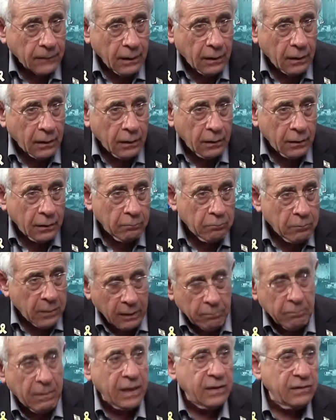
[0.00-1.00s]

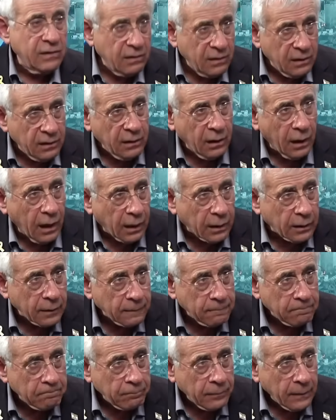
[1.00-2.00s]
made in
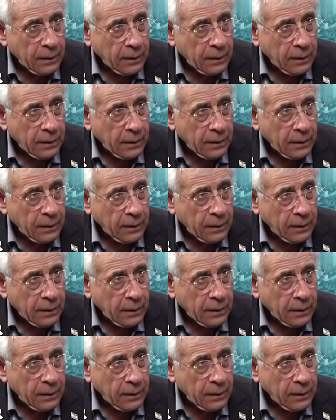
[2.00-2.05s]
Iran.